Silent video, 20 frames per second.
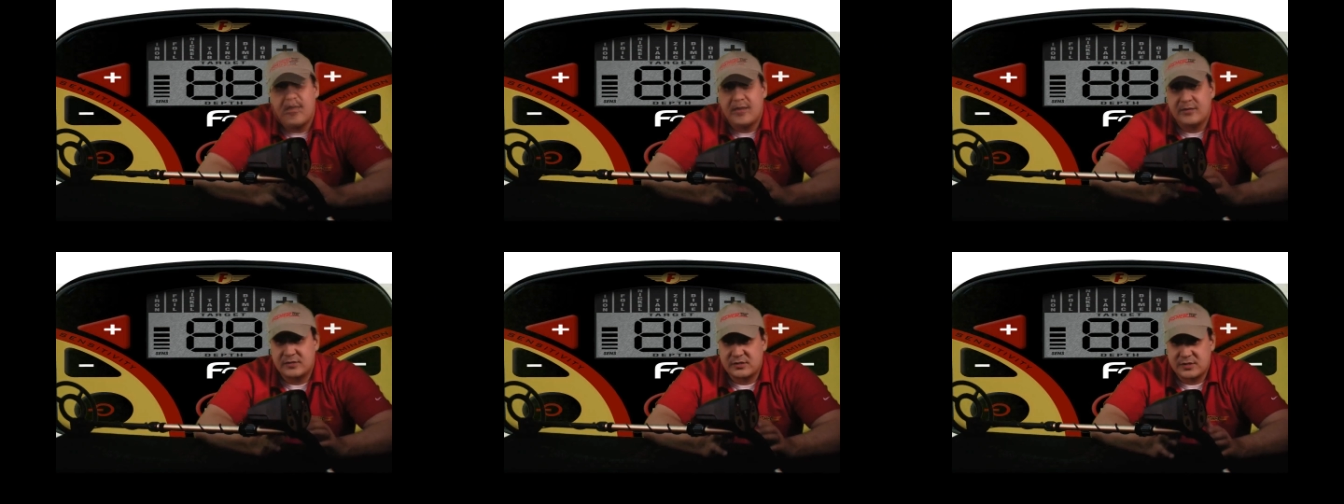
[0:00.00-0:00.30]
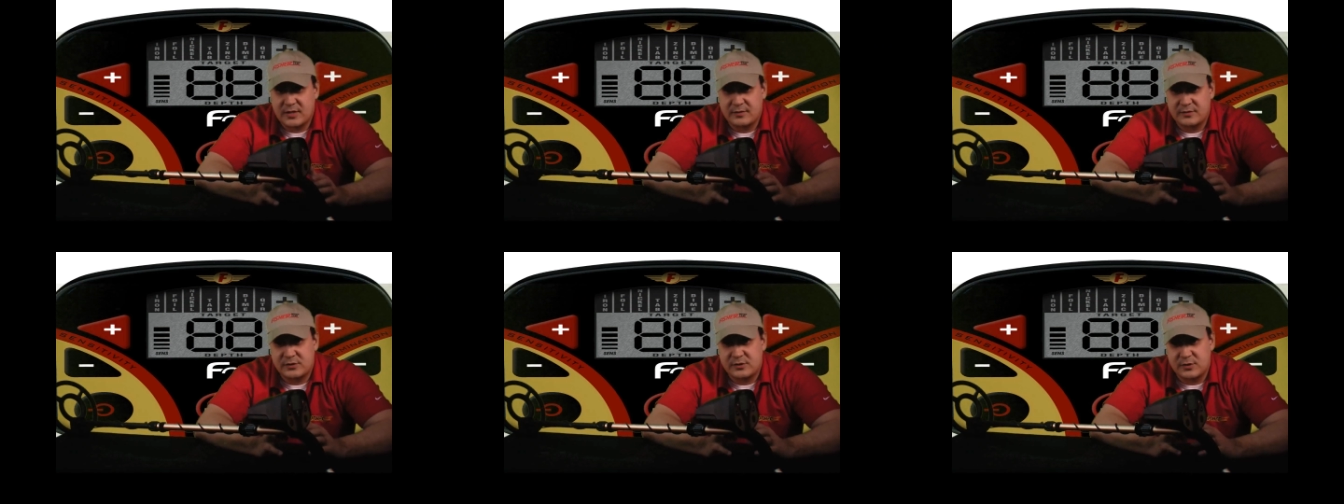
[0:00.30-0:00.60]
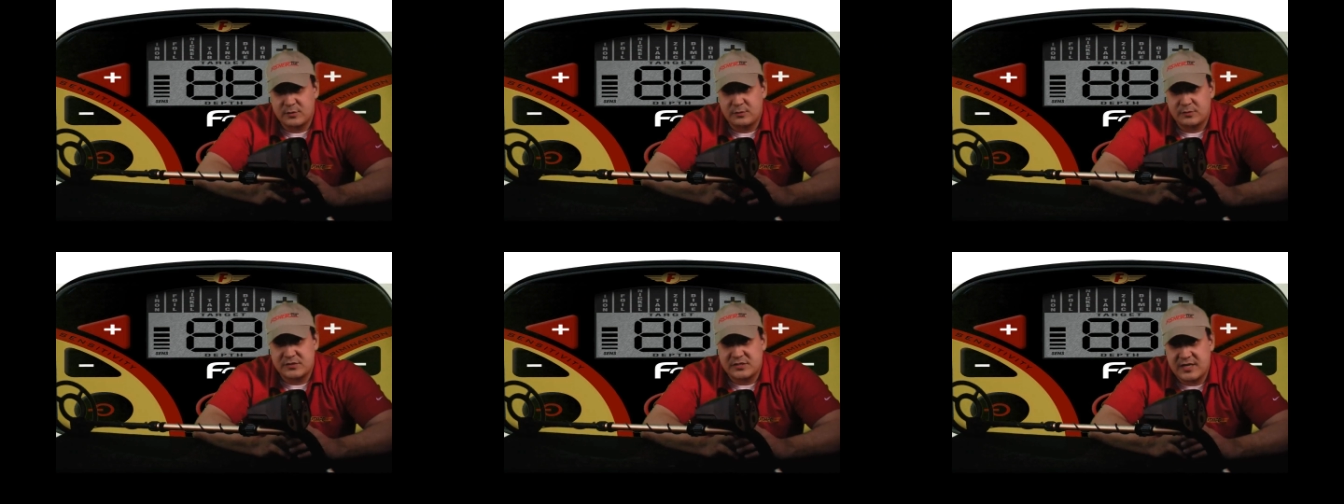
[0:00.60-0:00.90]
As Sun
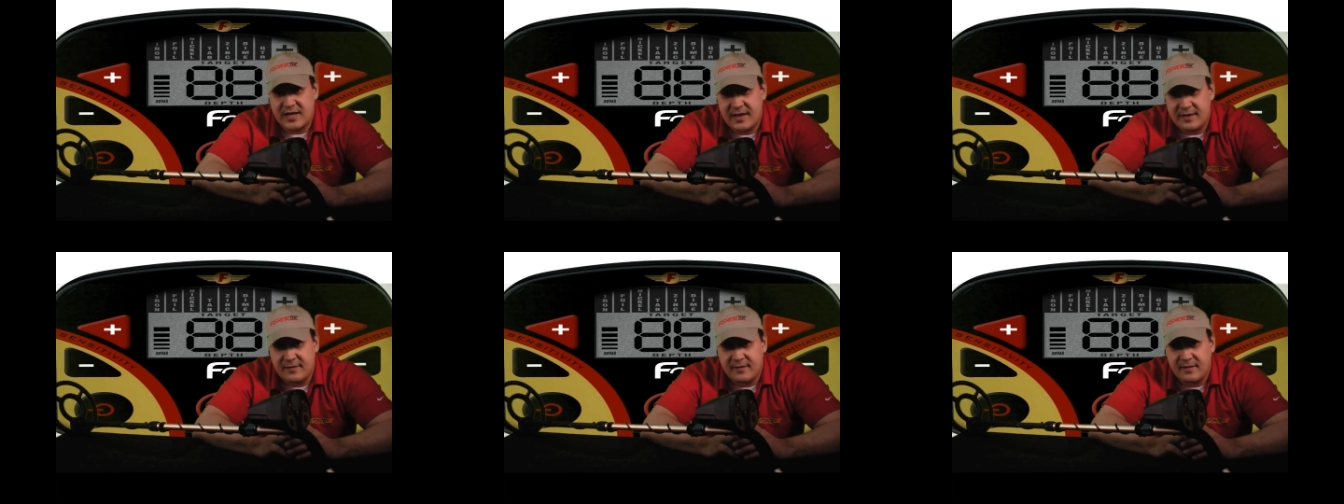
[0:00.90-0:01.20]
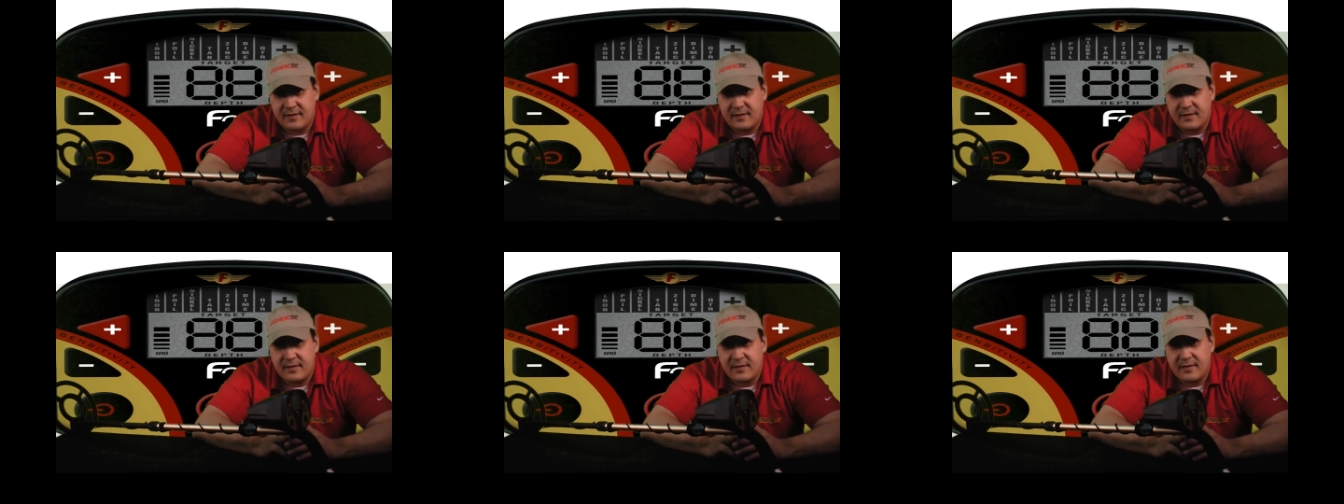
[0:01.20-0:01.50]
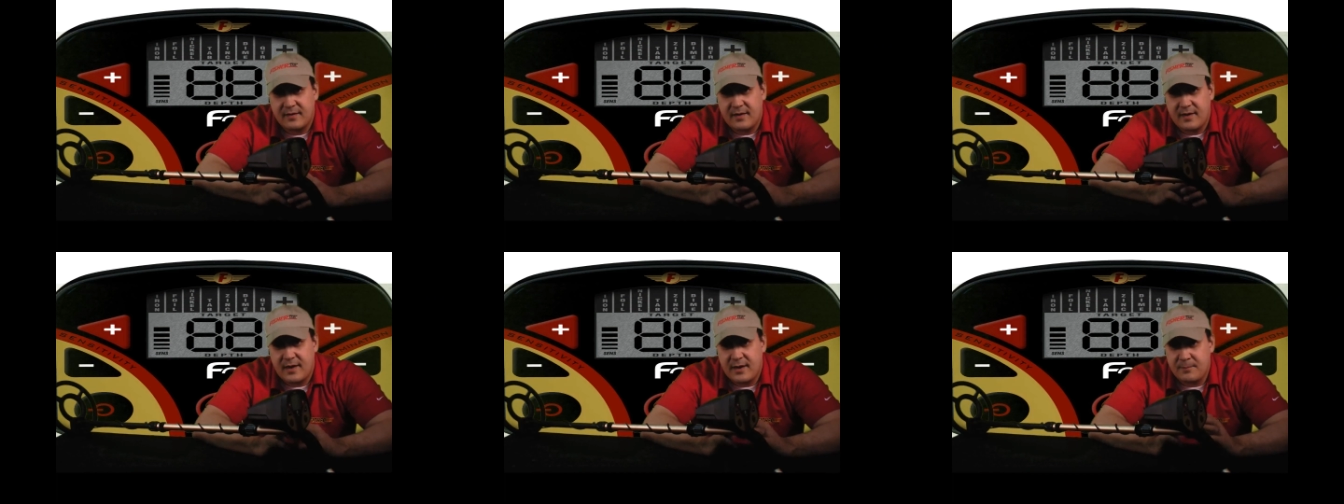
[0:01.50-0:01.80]
Tzu said,
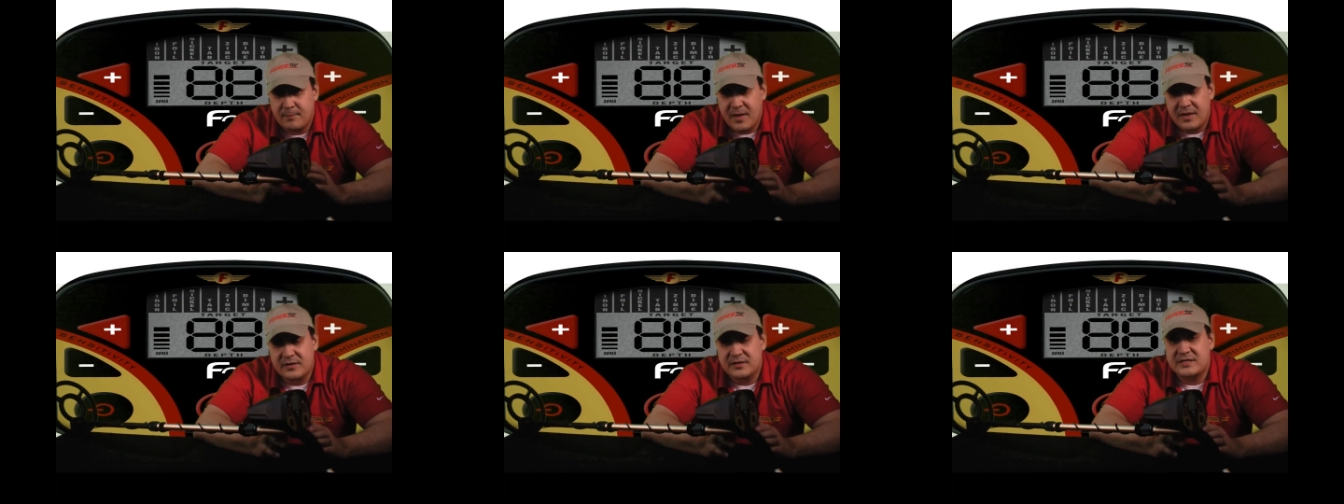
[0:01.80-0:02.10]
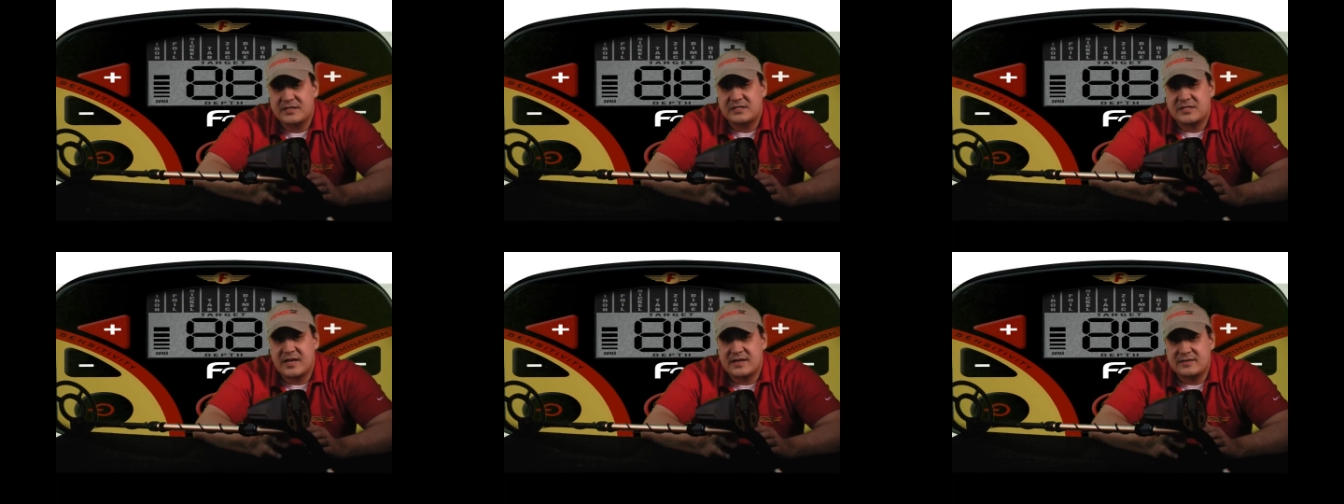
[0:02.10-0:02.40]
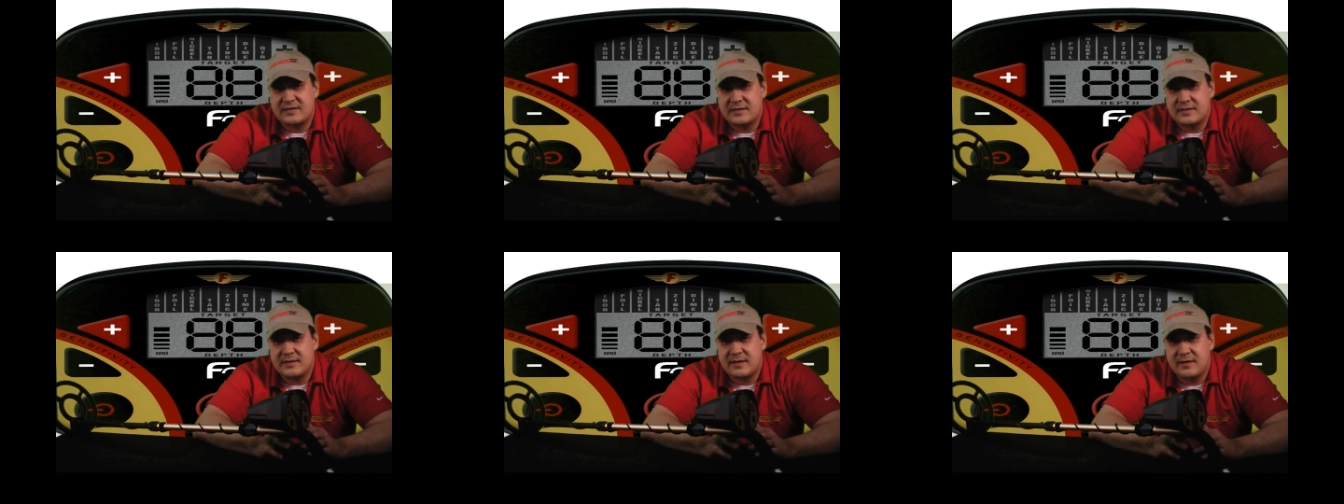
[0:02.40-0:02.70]
in metal
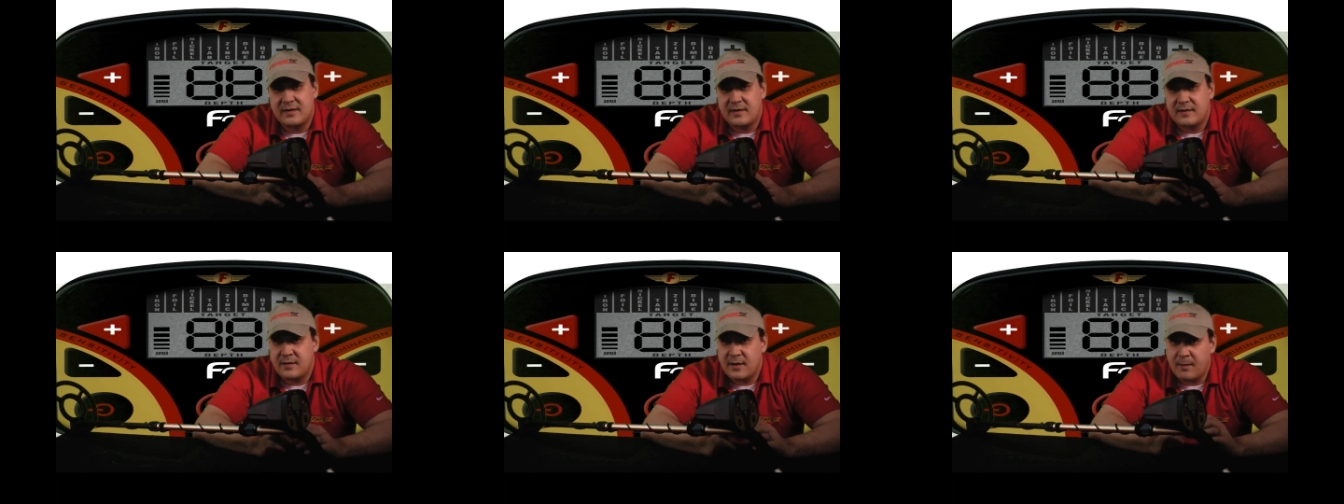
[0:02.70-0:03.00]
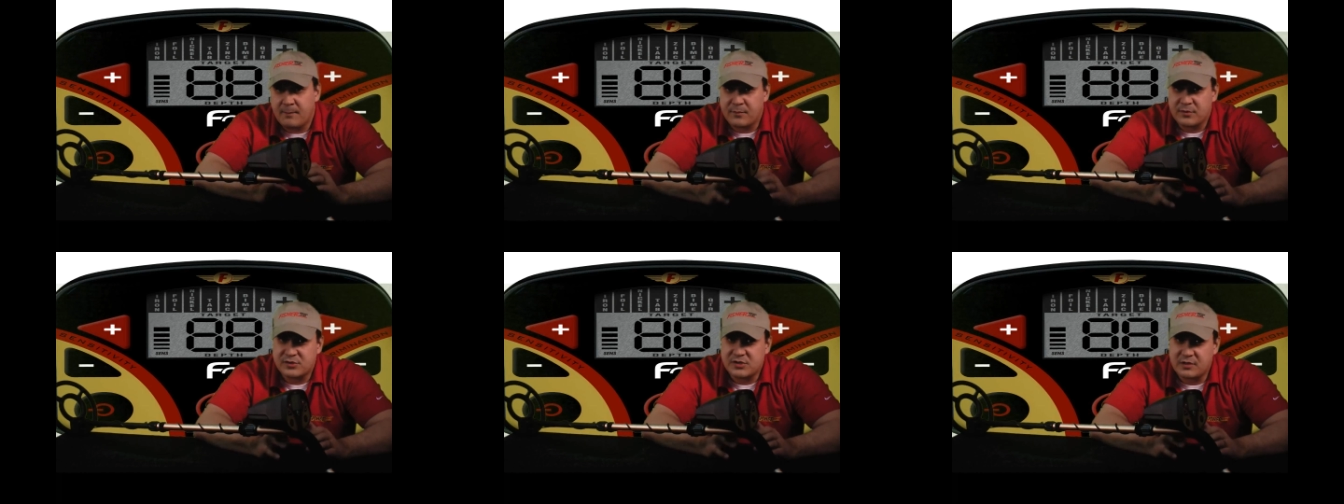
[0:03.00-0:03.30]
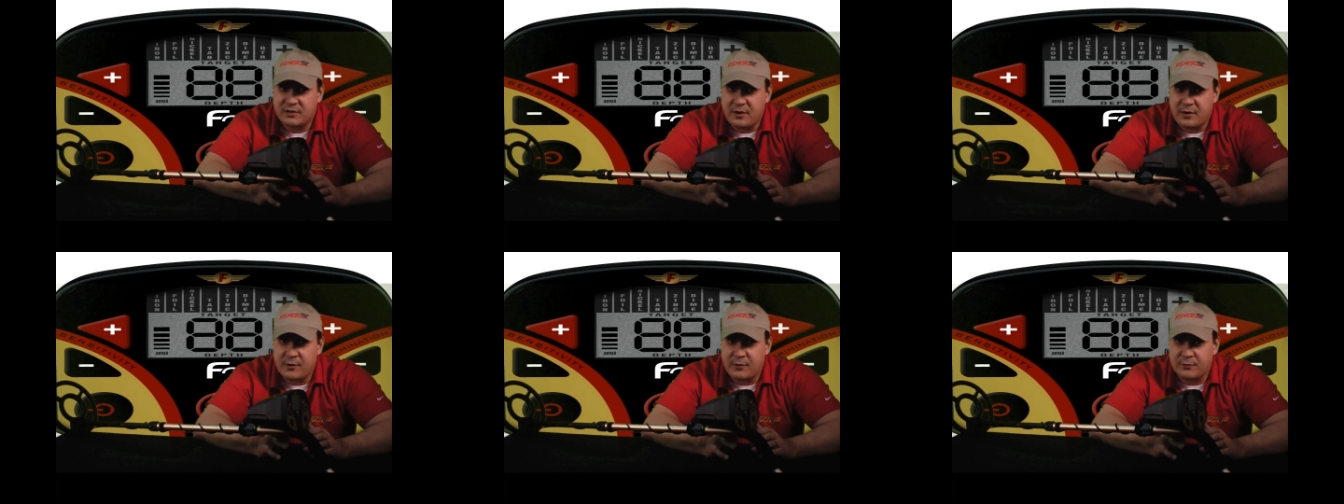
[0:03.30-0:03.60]
detecting, numbers
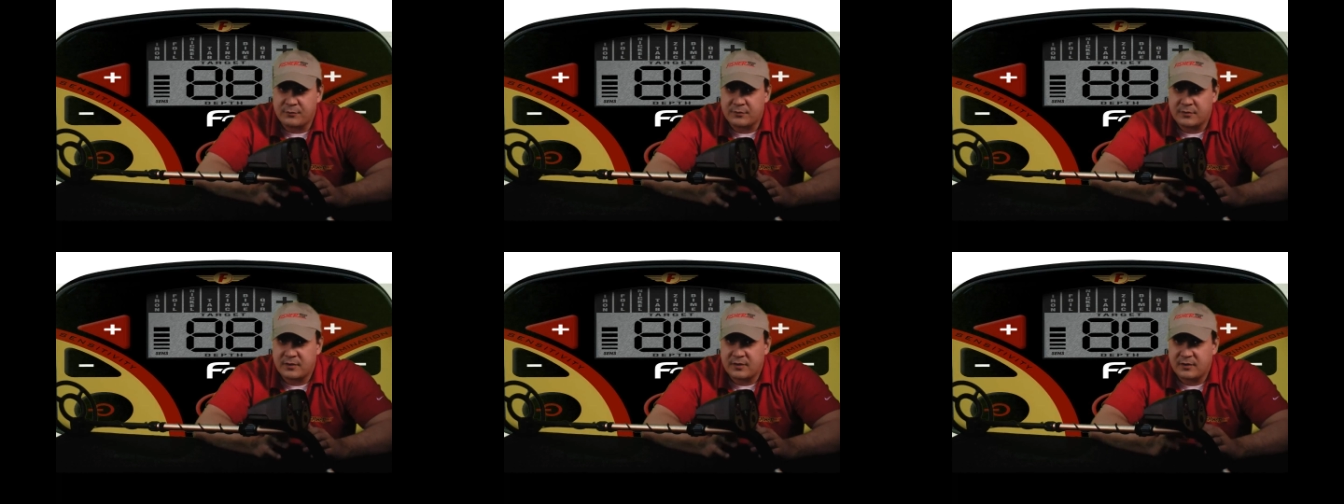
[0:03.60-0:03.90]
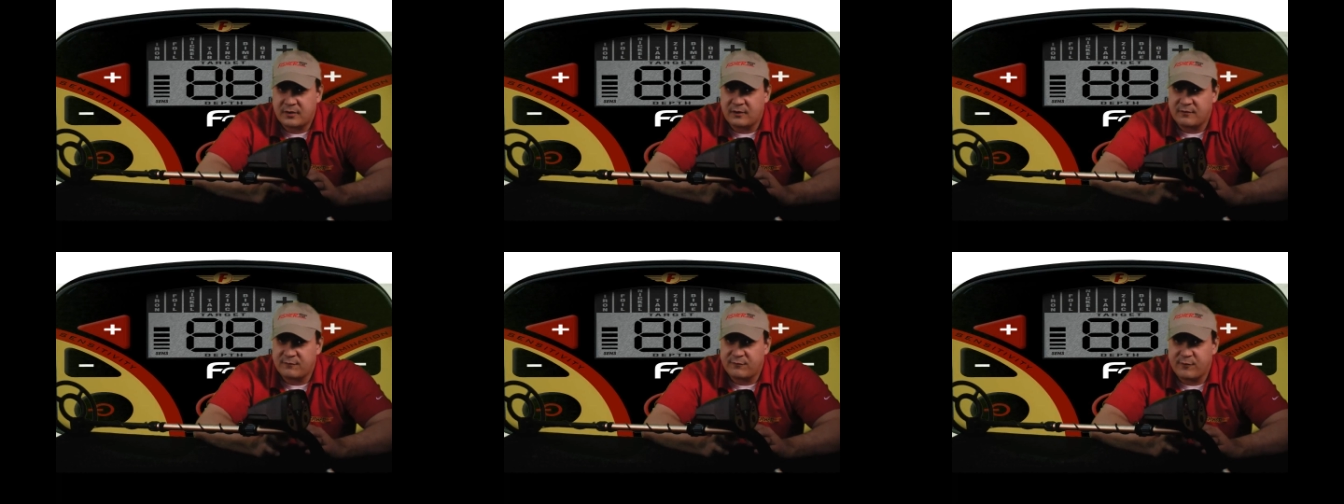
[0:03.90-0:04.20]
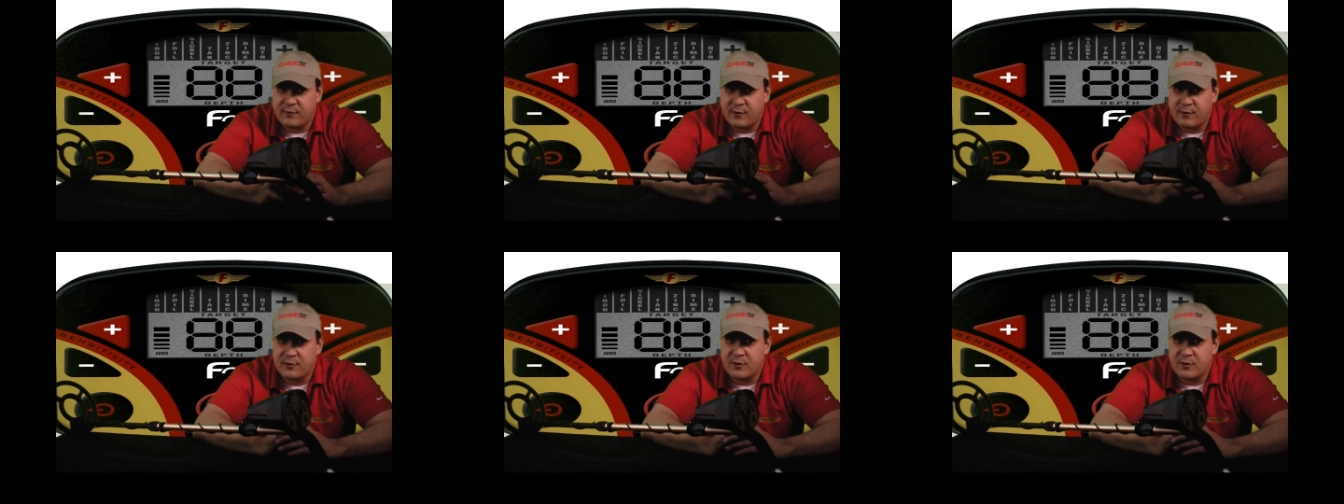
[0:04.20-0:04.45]
alone confer